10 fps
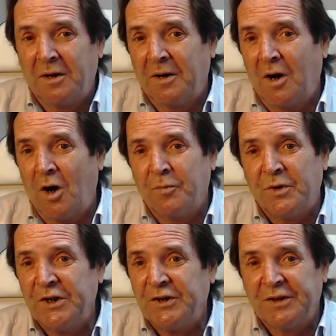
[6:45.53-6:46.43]

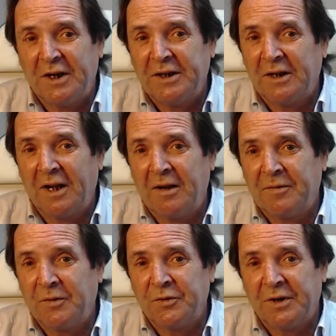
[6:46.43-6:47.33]
unprecedented
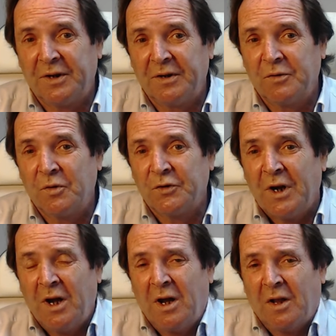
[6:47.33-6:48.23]
levels, and of course,
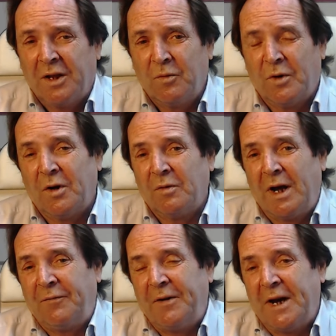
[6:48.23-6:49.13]
they were
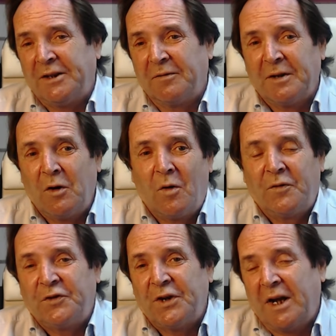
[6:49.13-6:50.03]
effectively
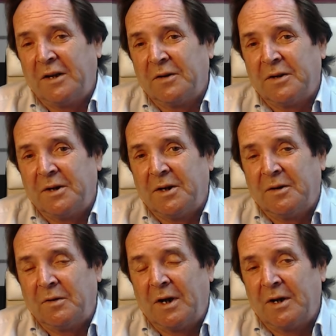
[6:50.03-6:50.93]
offsetting
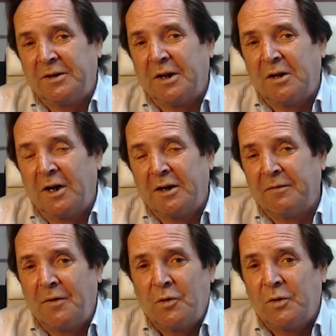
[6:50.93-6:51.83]
the decline in
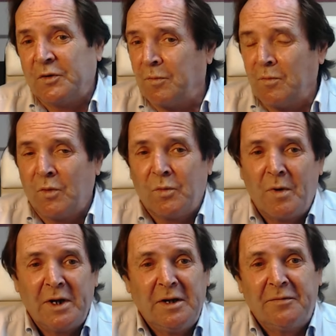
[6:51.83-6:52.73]
volumes. More
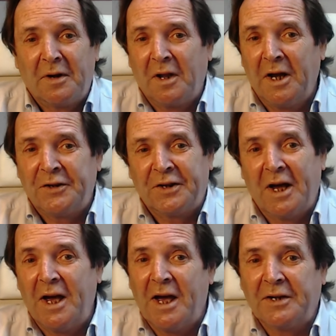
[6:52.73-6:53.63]
money for less
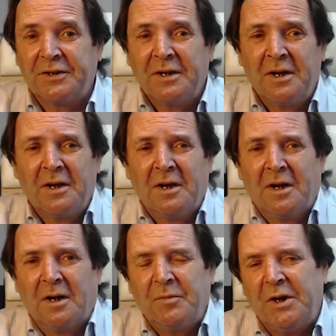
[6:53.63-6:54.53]
gas.
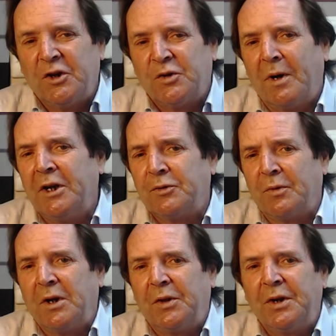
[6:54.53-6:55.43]
I mean, in
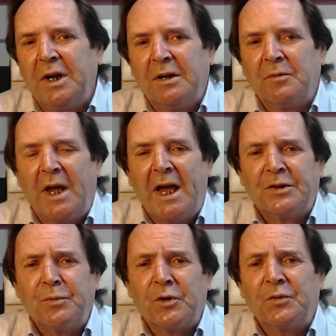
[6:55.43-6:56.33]
2023,
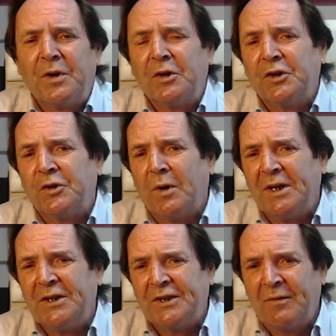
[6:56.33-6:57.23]
exports fell to
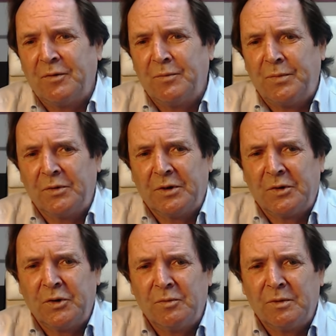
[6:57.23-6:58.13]
27 billion
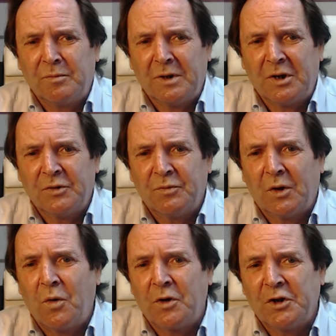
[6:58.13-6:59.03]
cubic metres with a
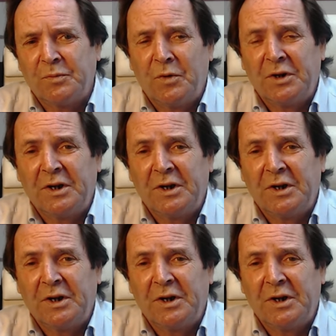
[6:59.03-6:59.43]
corresponding